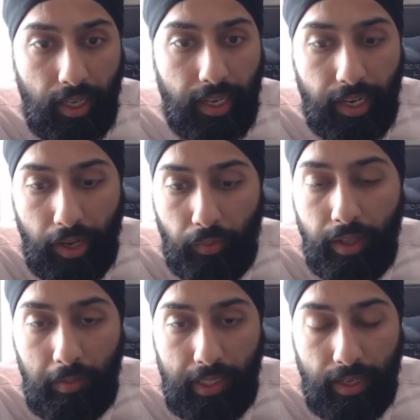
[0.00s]
and I will
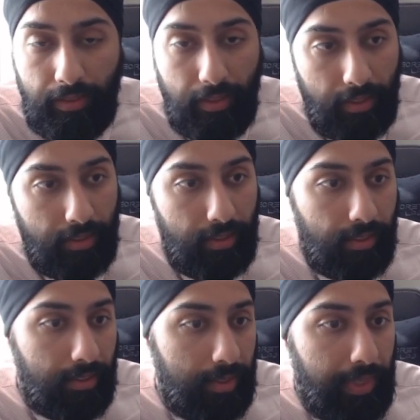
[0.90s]
be asking this in
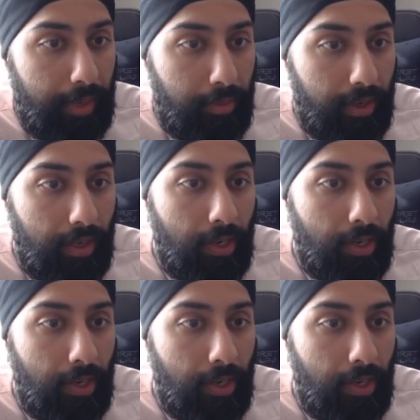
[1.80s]
September,